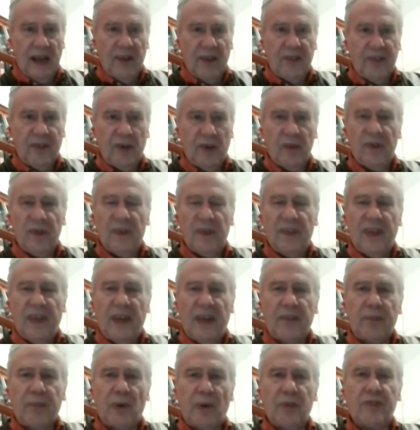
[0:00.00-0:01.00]
So
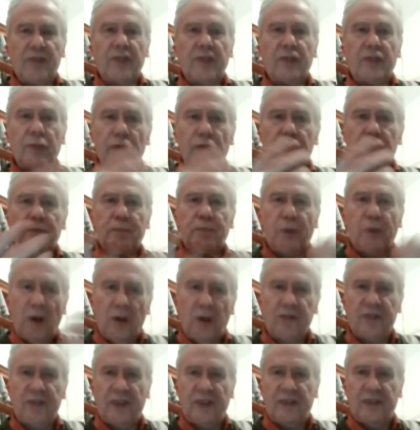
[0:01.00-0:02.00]
that was a huge
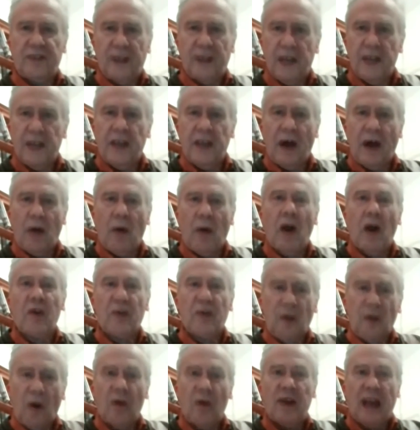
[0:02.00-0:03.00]
process in our
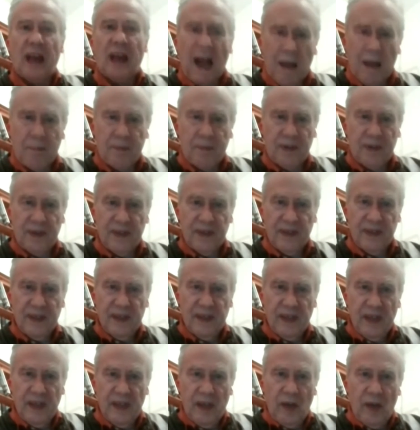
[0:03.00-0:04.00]
growing up,
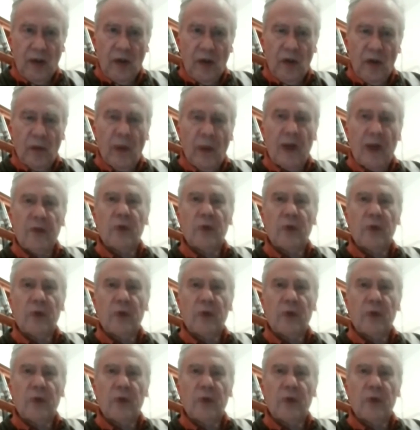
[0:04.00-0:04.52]
where